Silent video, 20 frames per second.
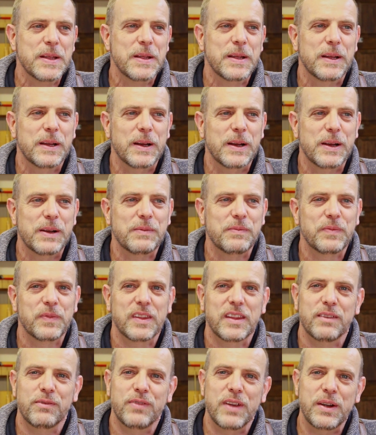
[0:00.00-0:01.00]

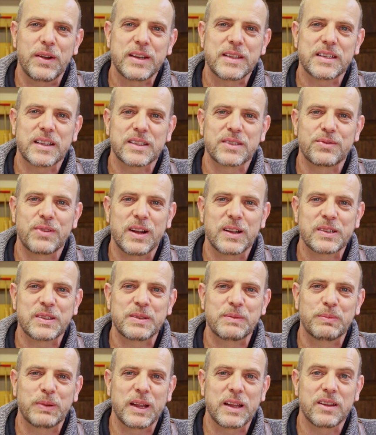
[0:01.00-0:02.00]
The Veritas
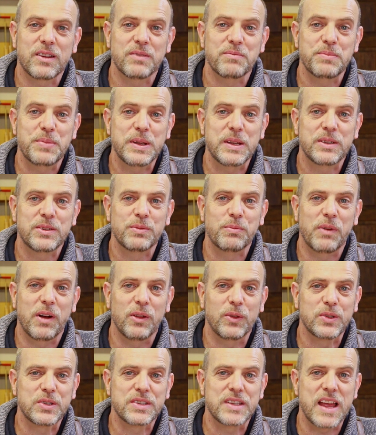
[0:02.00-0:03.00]
Router Plane, compared to my
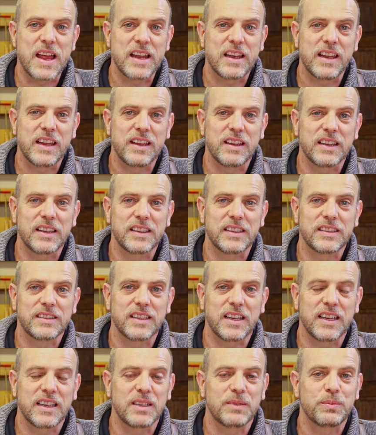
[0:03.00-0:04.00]
old Stanley, is
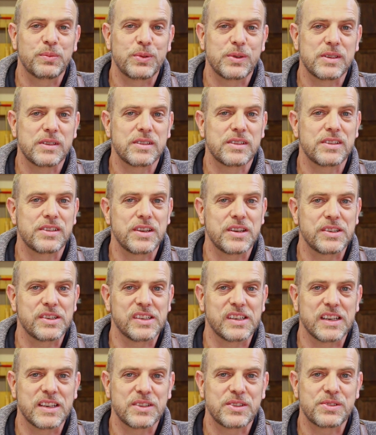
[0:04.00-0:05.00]
a
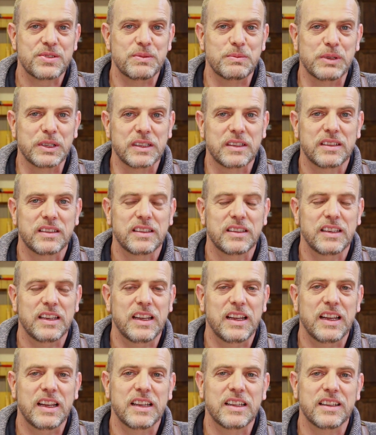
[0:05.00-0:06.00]
precision instrument.
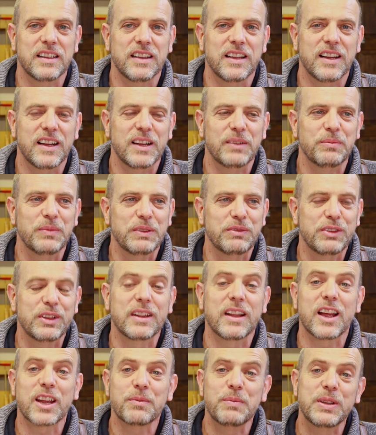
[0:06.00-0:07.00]
And if you'd
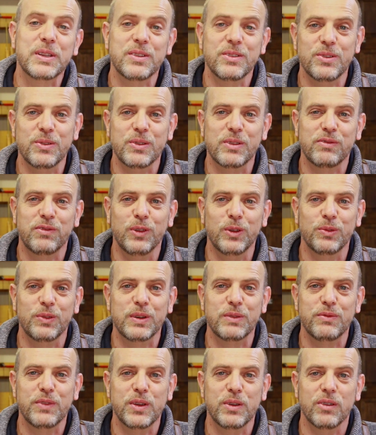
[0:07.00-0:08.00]
like me to do a full
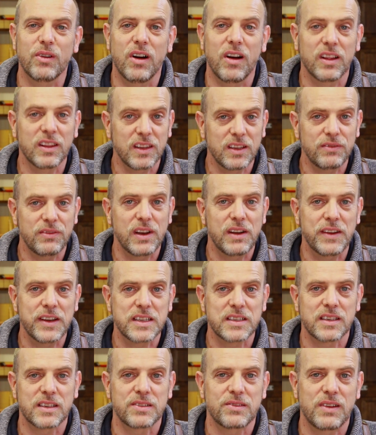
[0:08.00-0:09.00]
review on the
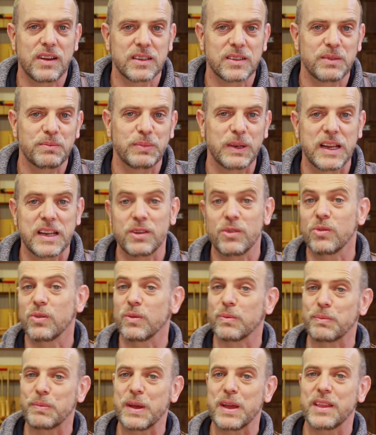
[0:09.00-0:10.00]
Veritas Router Plane or
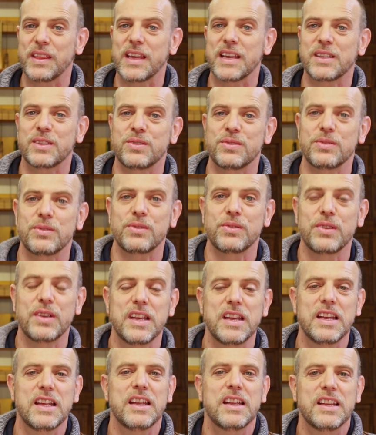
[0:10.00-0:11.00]
compare that to
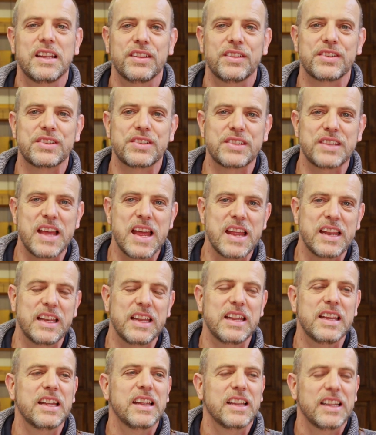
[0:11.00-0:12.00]
the
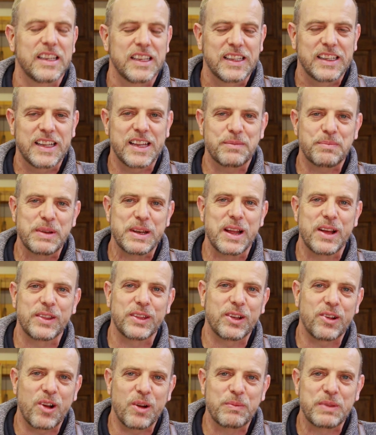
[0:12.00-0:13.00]
Stanley, let me know in
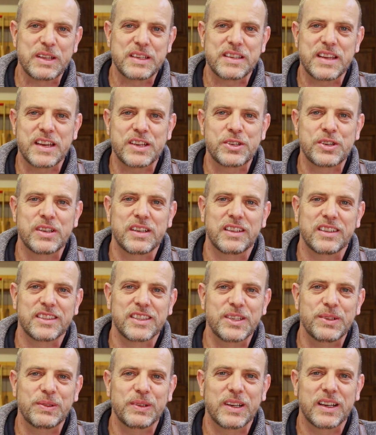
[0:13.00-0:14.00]
the comment section. I'll
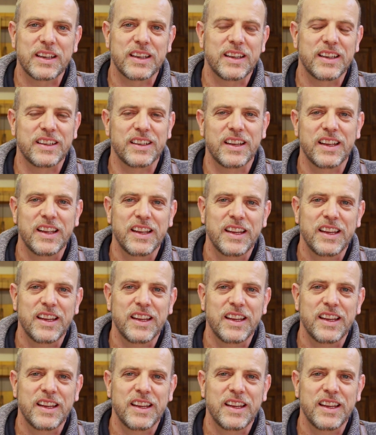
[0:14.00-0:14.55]
see what I can